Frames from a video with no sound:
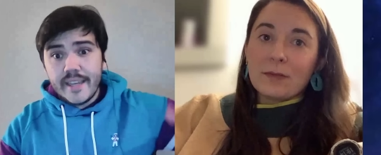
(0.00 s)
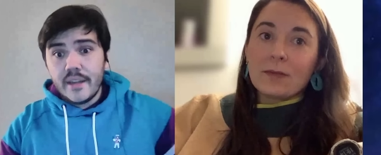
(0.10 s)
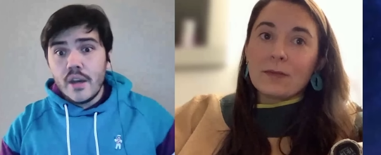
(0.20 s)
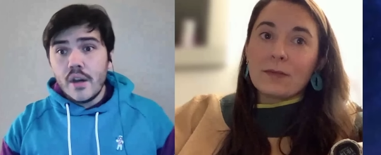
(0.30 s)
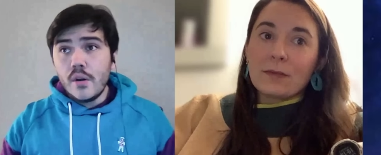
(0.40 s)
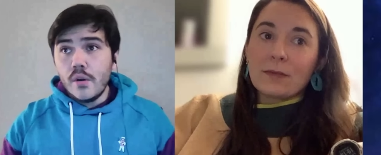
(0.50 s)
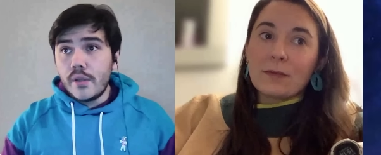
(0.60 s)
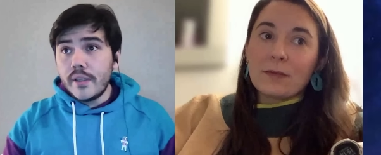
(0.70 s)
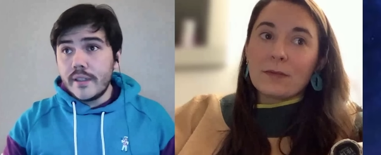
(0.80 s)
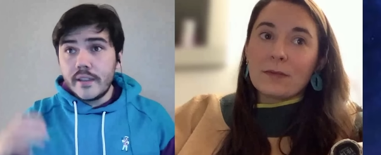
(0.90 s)
Speaker 1: and
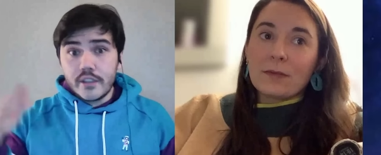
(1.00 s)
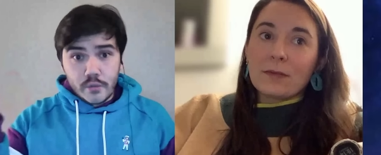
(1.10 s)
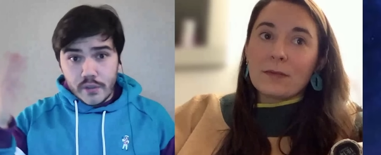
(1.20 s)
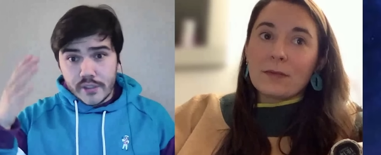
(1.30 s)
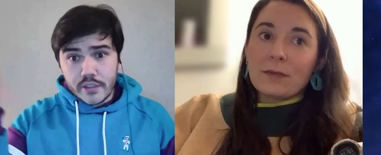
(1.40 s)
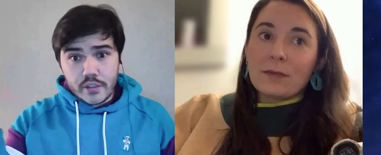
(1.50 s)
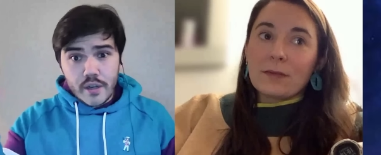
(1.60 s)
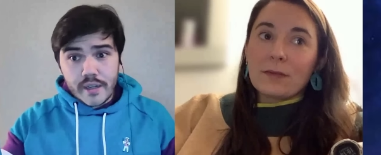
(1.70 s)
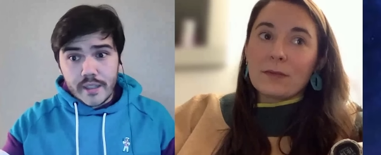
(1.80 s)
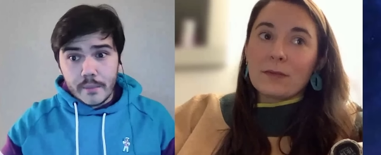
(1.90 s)
who could traverse the
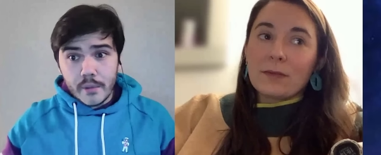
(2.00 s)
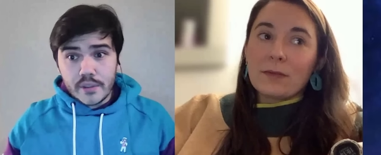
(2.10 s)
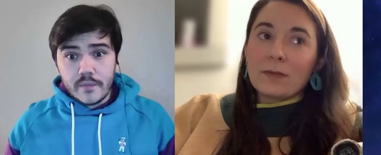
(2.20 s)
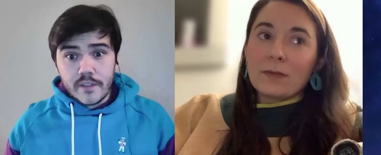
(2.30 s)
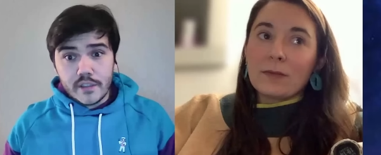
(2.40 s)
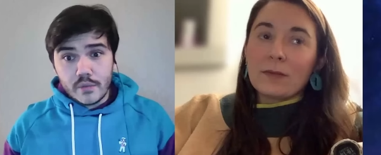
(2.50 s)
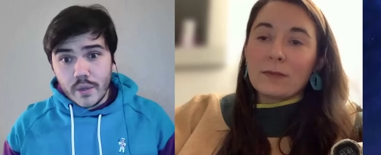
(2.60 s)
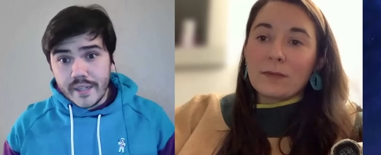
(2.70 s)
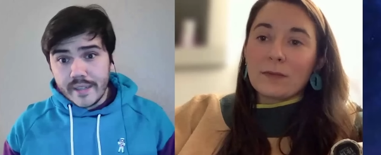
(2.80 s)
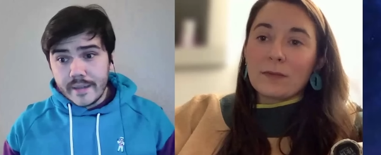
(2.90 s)
truck in the most efficient
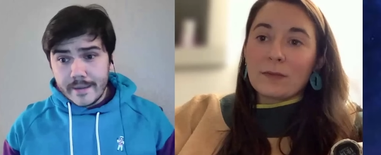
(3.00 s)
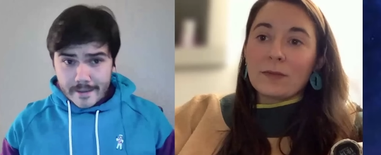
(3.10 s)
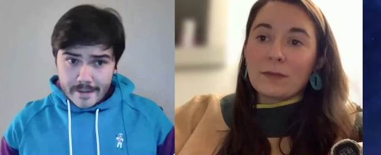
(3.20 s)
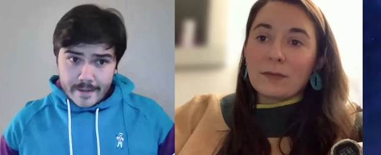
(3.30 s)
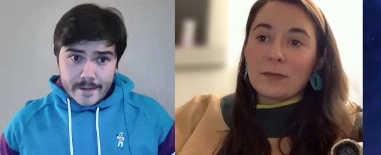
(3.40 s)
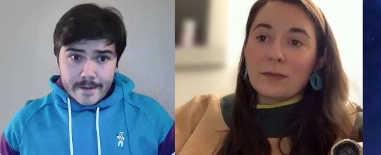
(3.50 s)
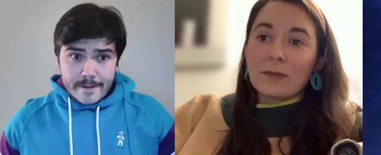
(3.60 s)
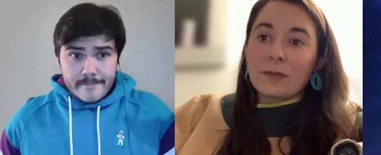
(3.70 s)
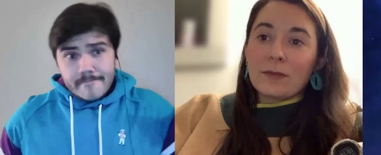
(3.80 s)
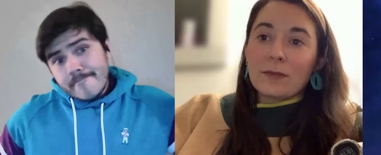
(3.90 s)
way.
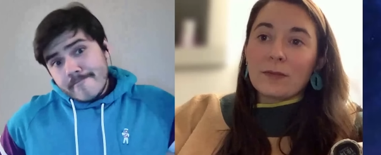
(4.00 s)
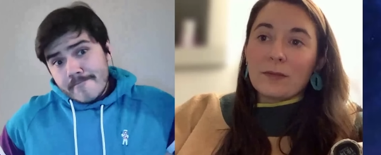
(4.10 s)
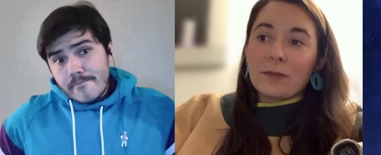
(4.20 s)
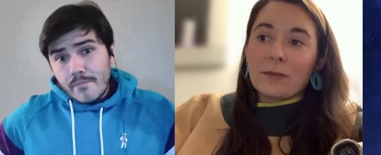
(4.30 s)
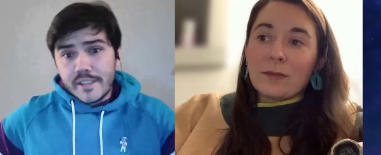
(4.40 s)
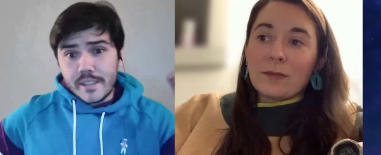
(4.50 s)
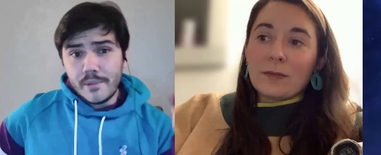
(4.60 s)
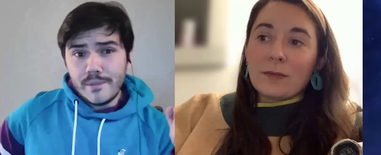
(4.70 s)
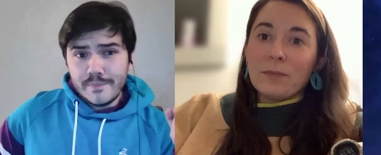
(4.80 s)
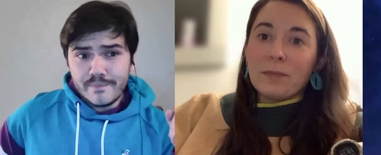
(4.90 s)
Pretty
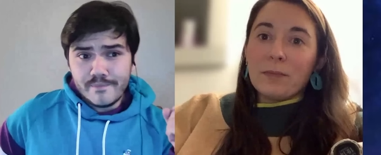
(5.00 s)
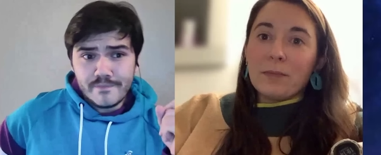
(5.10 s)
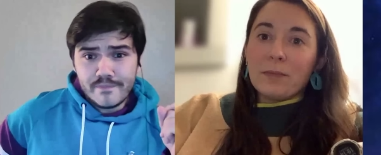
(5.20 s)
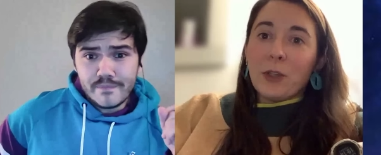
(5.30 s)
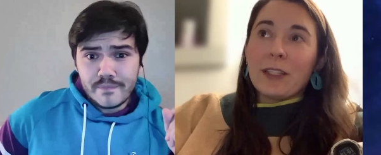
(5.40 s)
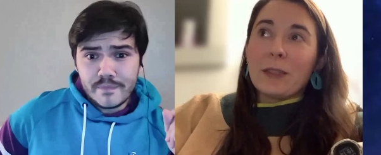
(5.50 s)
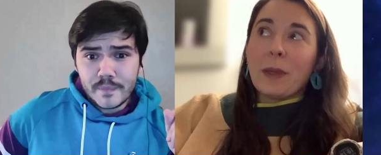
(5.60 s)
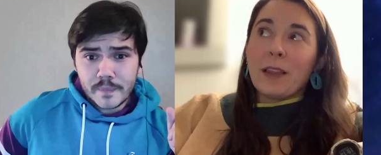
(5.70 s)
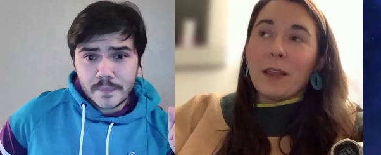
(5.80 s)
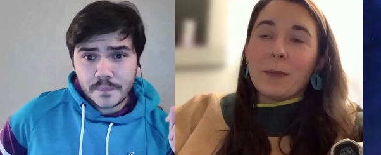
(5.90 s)
simple. Yeah.
Speaker 2: And
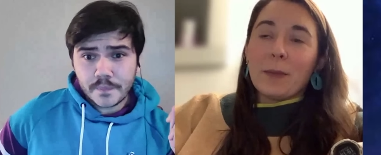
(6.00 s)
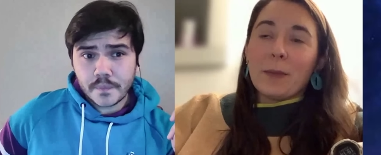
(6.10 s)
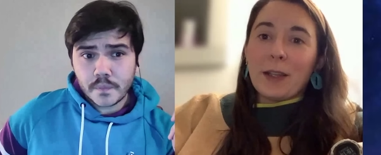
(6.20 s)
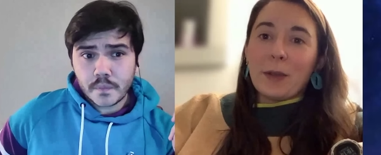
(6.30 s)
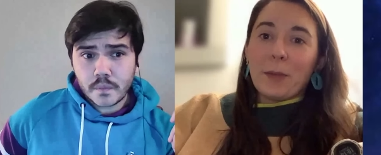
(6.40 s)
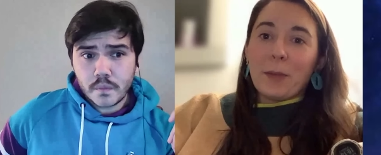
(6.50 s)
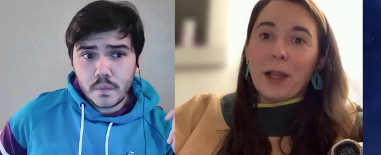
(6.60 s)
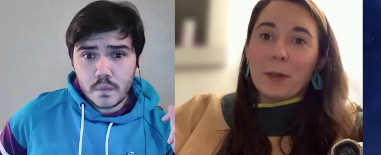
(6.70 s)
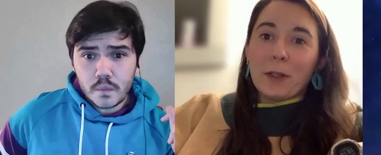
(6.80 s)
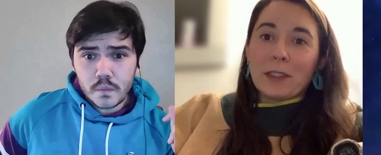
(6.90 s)
who could spell
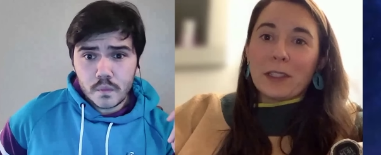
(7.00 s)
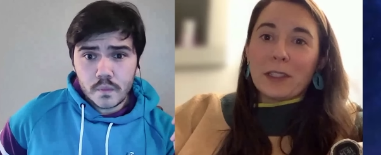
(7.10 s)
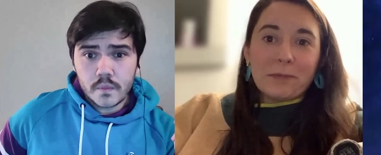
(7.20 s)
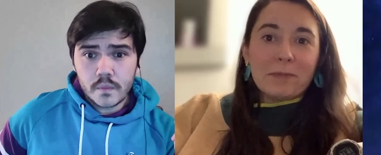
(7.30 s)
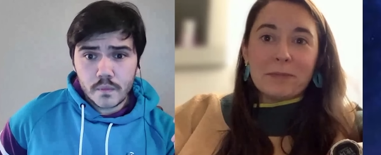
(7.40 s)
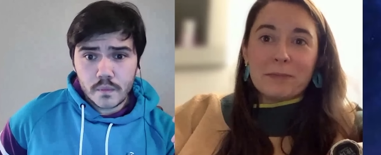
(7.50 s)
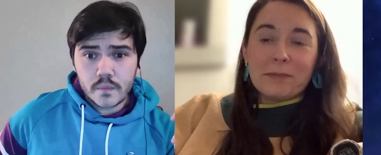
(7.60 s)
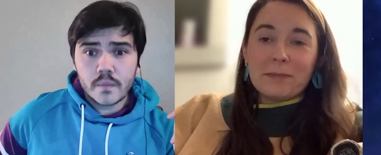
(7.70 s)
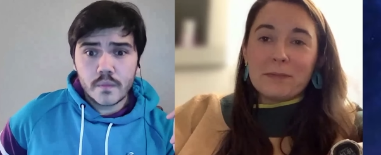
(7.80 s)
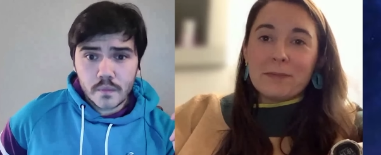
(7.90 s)
upside down and backwards.
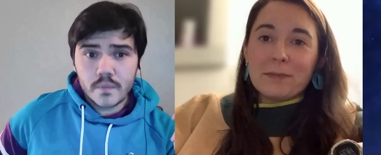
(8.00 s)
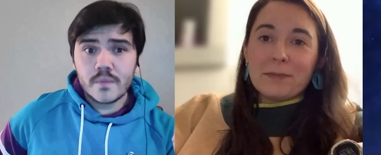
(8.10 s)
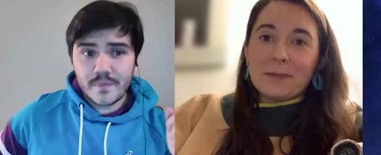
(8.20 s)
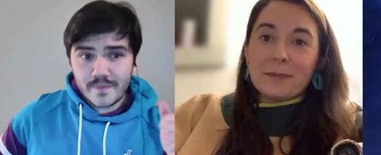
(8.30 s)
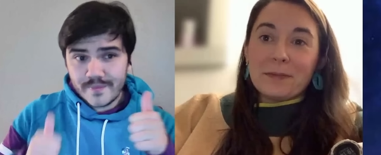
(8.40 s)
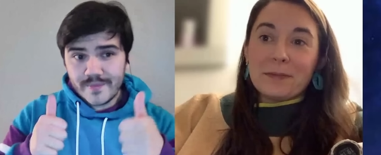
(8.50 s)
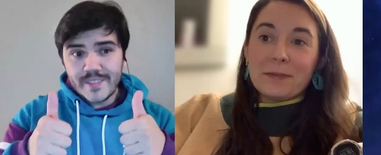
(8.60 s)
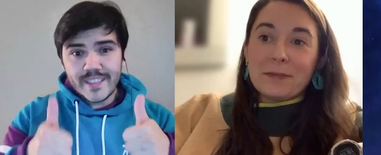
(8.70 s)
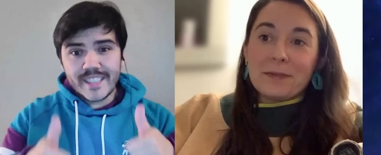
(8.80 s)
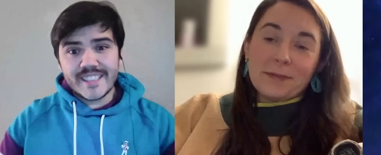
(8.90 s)

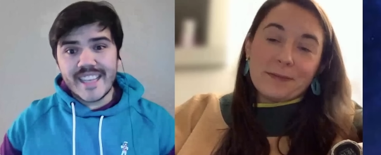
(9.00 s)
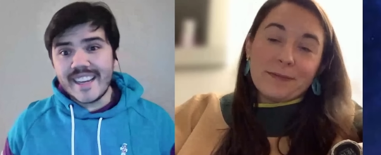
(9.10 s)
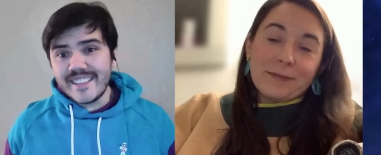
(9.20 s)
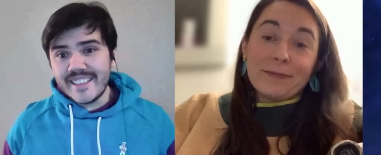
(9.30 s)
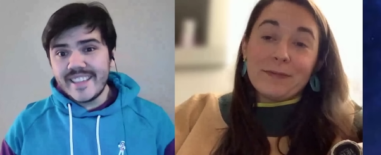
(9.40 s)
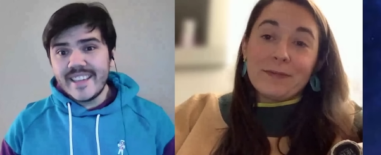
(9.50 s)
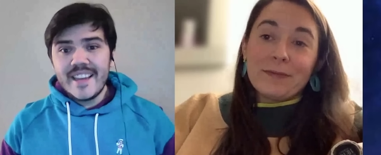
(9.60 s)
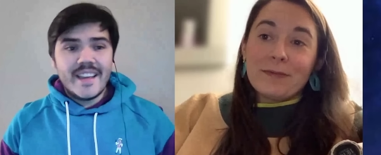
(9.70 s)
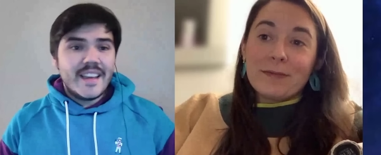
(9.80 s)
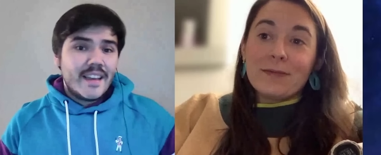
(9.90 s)
Speaker 1: Exactly.
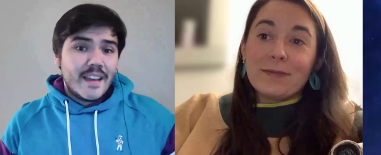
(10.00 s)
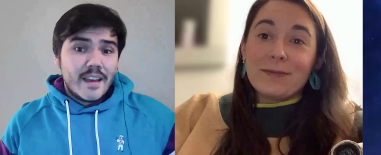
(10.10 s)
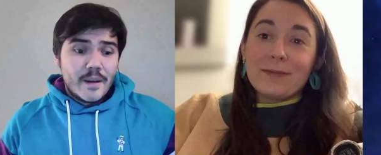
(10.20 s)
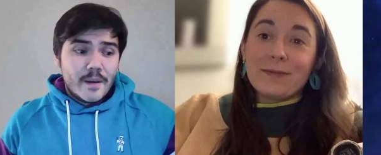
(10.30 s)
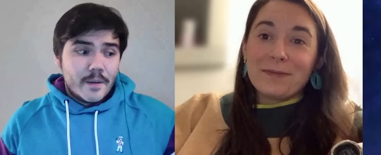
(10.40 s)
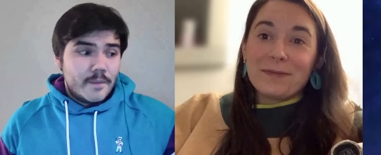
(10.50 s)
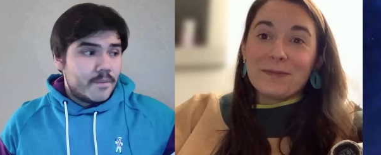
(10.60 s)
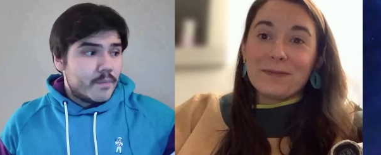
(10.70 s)
Mm.